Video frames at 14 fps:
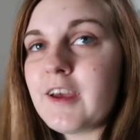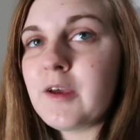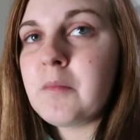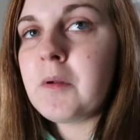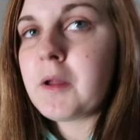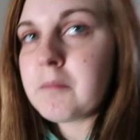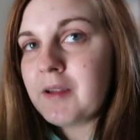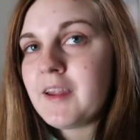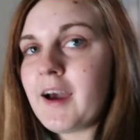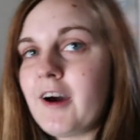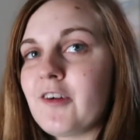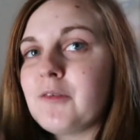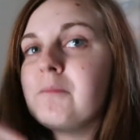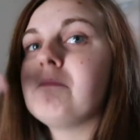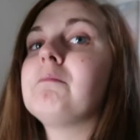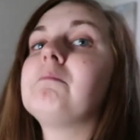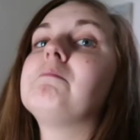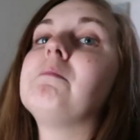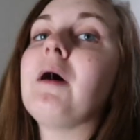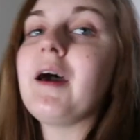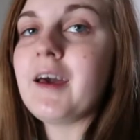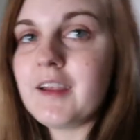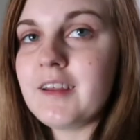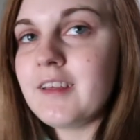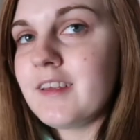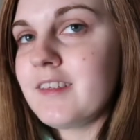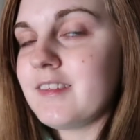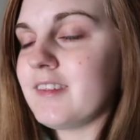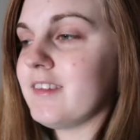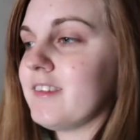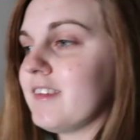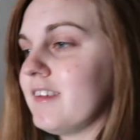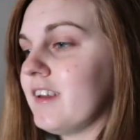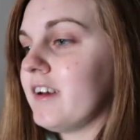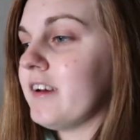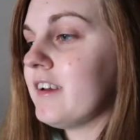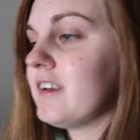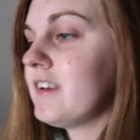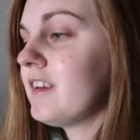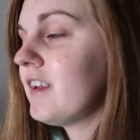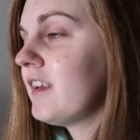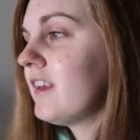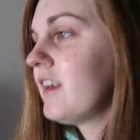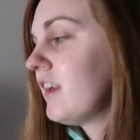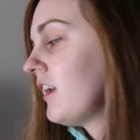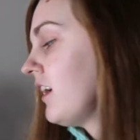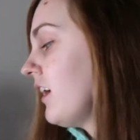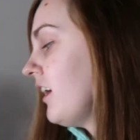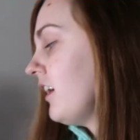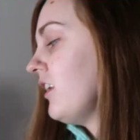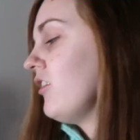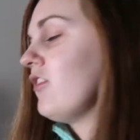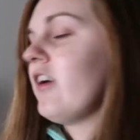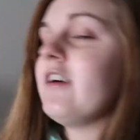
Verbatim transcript: 8, but I've been out of bed since 9. And as you